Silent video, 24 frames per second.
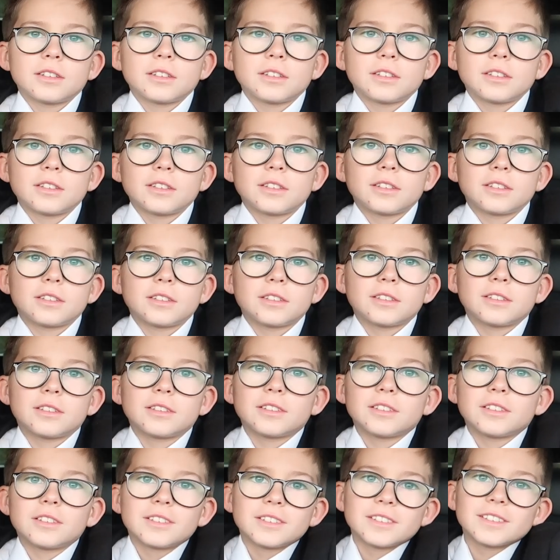
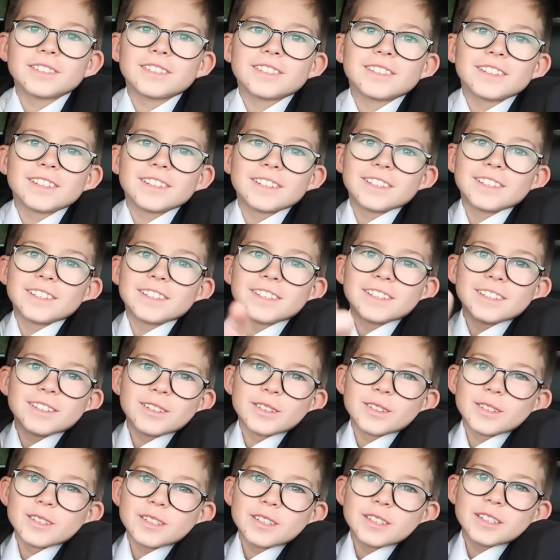
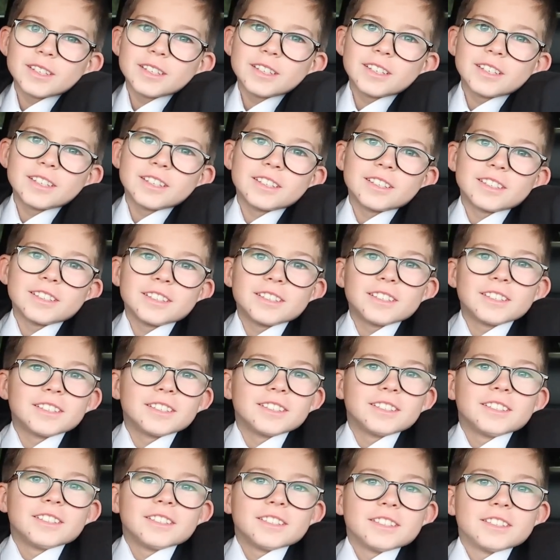
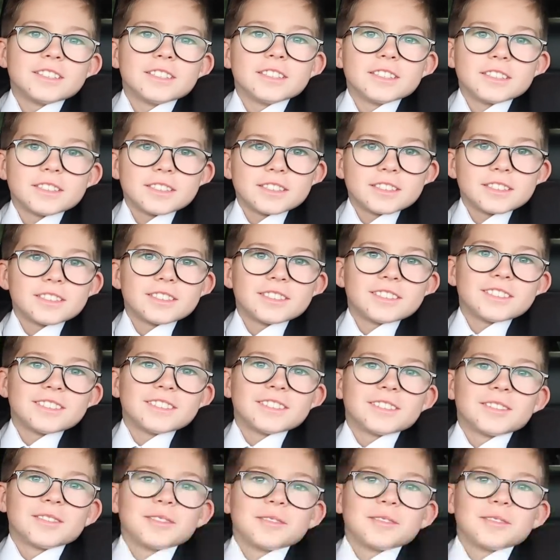[no speech]